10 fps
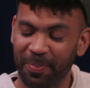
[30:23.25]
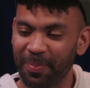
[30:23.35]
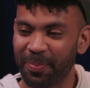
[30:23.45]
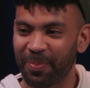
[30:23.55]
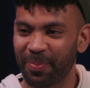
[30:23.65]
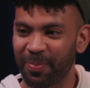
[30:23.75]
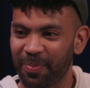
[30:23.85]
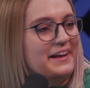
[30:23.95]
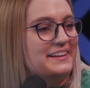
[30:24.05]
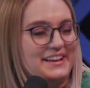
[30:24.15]
It
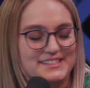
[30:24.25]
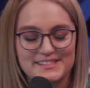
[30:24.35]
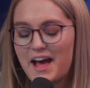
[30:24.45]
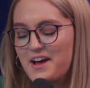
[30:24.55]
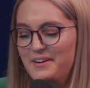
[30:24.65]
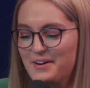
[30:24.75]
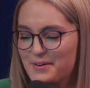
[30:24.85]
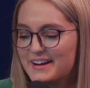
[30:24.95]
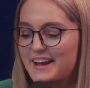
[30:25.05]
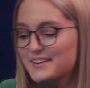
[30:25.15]
felt unnecessary. I don't know.
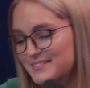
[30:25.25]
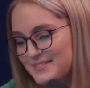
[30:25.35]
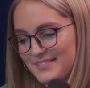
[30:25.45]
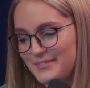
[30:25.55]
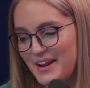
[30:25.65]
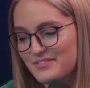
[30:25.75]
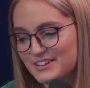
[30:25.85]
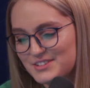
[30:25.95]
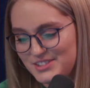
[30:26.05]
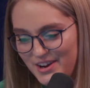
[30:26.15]
Again,
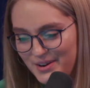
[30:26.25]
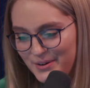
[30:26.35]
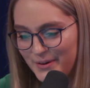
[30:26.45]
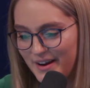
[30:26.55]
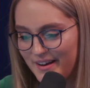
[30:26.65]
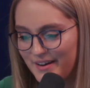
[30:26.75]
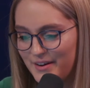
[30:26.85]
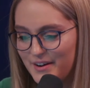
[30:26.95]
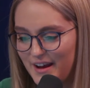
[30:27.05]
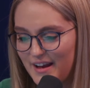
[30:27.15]
whatever.
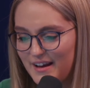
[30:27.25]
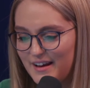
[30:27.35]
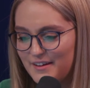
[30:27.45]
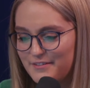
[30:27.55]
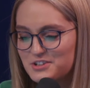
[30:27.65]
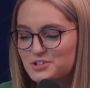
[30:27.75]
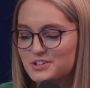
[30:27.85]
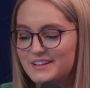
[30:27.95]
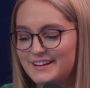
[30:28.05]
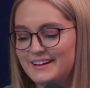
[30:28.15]
So,
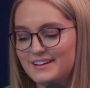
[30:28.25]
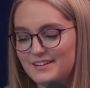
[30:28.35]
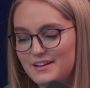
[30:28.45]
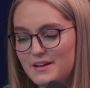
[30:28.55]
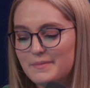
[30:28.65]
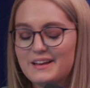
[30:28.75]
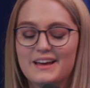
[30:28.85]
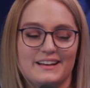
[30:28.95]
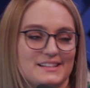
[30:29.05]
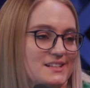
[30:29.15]
eventually,
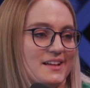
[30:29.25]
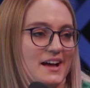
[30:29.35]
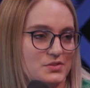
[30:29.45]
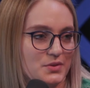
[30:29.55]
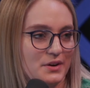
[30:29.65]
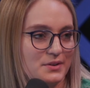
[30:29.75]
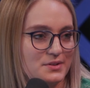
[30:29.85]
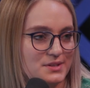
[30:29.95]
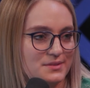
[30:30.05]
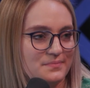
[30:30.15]
McKenna gets the last
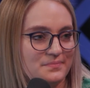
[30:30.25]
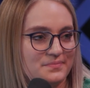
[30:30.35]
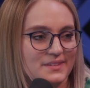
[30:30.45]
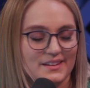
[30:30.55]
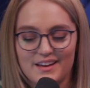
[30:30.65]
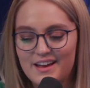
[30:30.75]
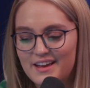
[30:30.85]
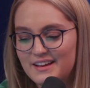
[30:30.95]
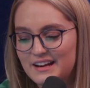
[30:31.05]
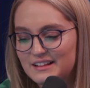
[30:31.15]
rose,
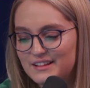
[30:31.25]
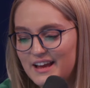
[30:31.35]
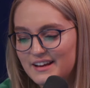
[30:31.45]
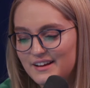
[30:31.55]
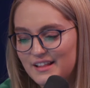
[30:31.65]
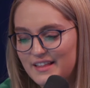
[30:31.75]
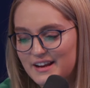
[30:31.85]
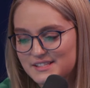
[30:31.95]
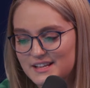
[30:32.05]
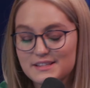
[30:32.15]
and Alayah,
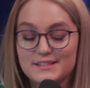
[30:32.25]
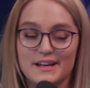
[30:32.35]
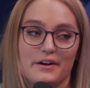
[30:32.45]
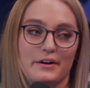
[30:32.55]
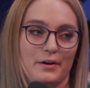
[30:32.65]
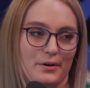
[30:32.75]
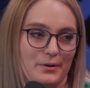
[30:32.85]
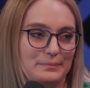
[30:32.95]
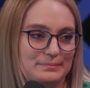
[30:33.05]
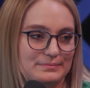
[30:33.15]
Alexa, and Sarah go home.